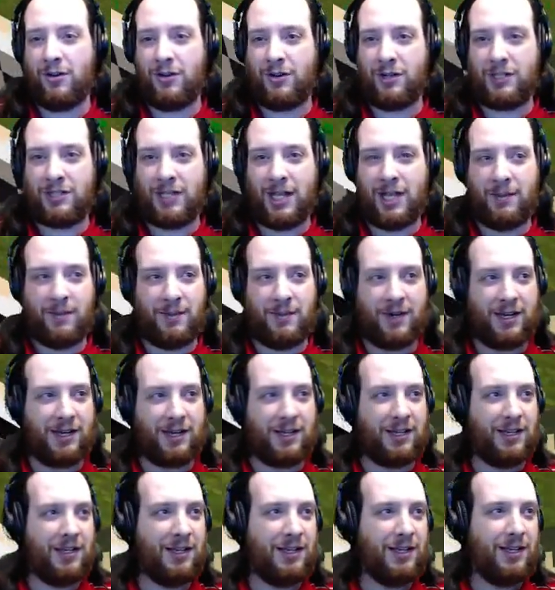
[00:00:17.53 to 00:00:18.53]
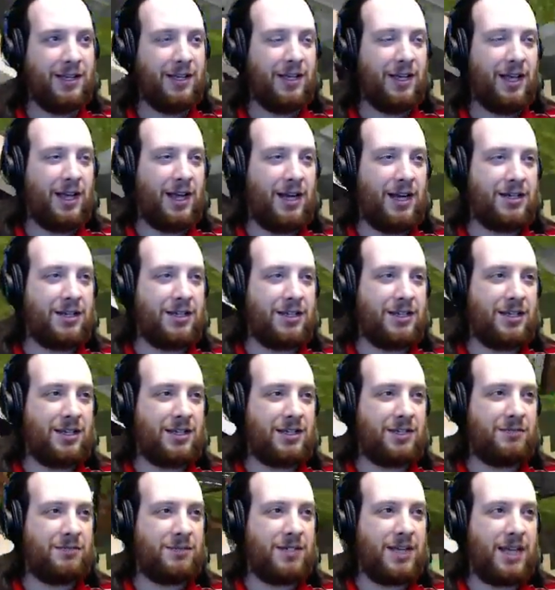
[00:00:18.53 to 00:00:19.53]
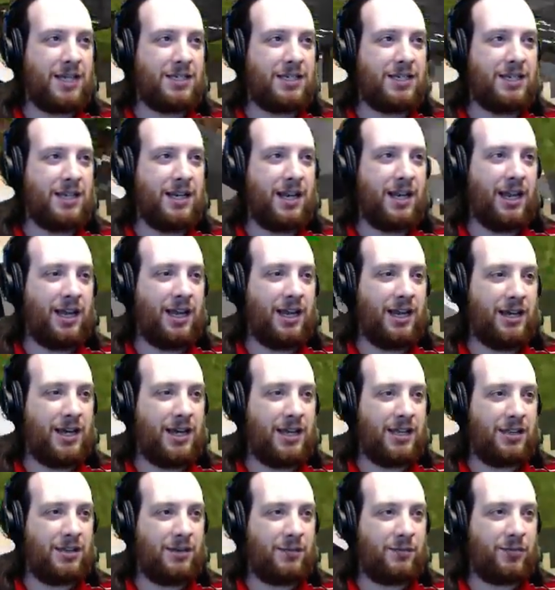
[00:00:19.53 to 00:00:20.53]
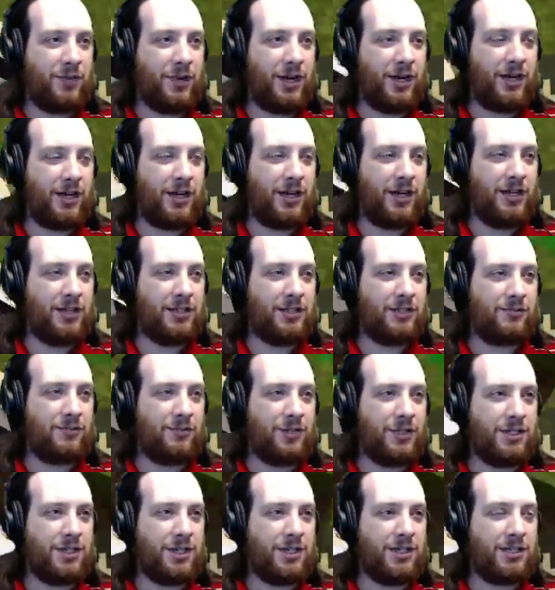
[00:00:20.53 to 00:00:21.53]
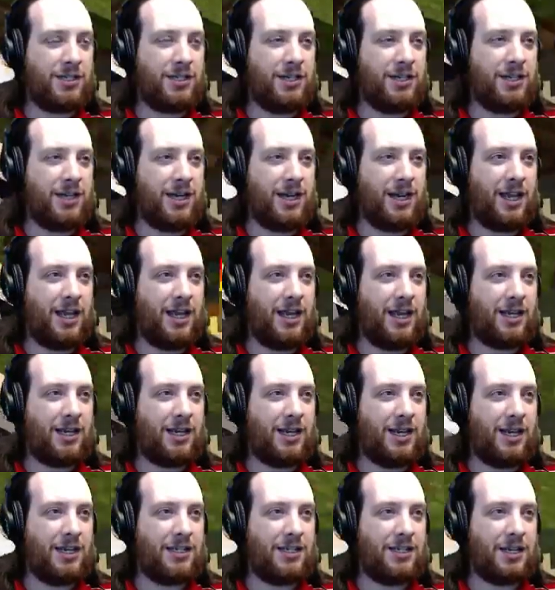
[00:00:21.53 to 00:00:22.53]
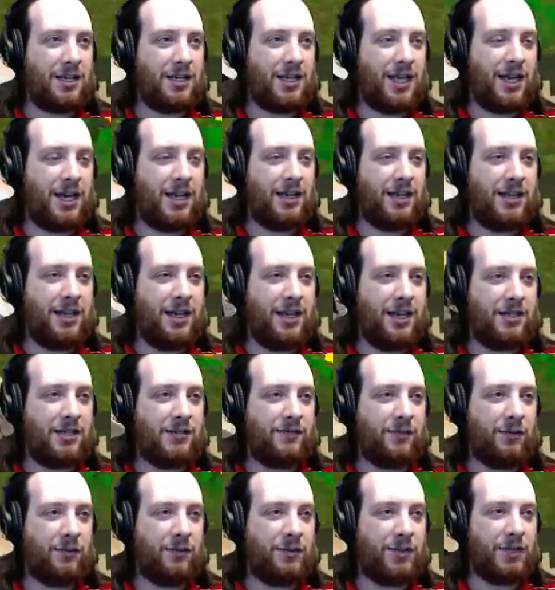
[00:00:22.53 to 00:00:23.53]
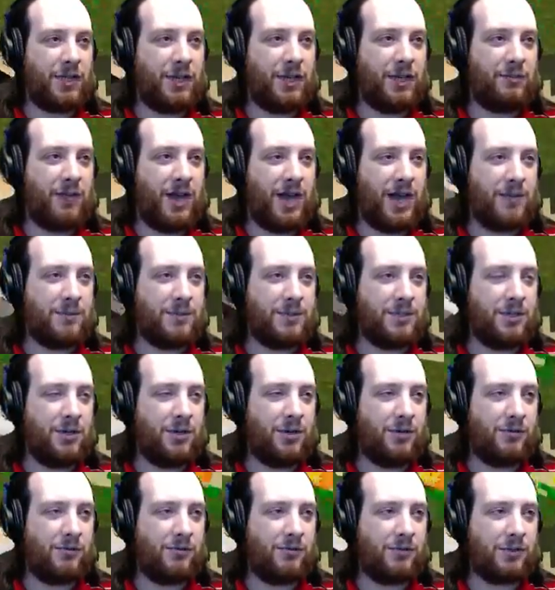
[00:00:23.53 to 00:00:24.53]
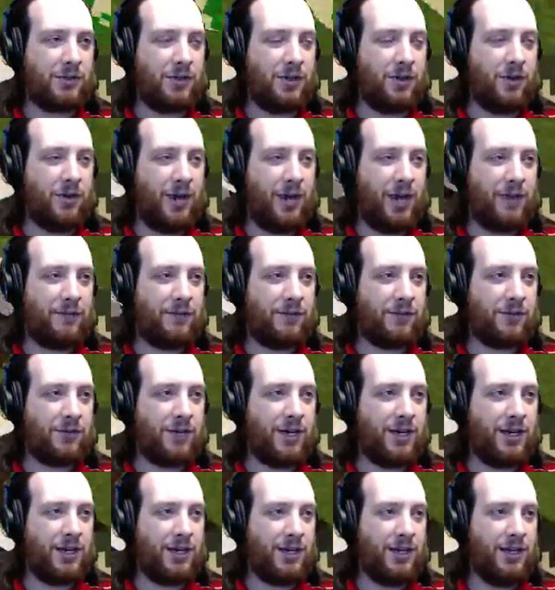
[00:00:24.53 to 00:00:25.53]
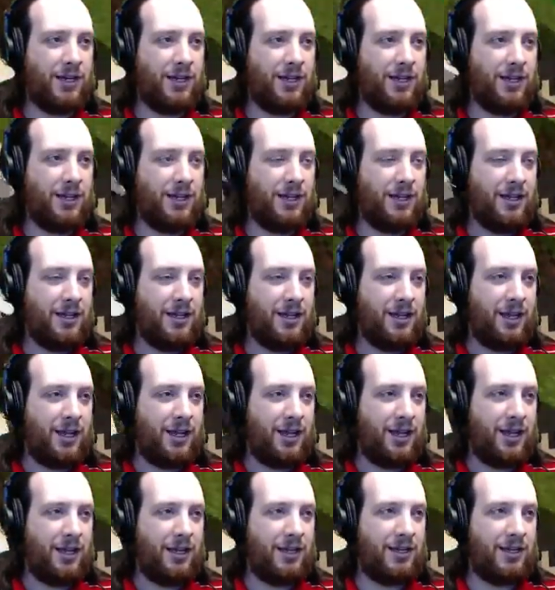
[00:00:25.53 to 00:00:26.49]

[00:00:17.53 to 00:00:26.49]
happening. I just did some testing, and nether brick is resistant against a lot of things. For one thing, mobs don't go after it, and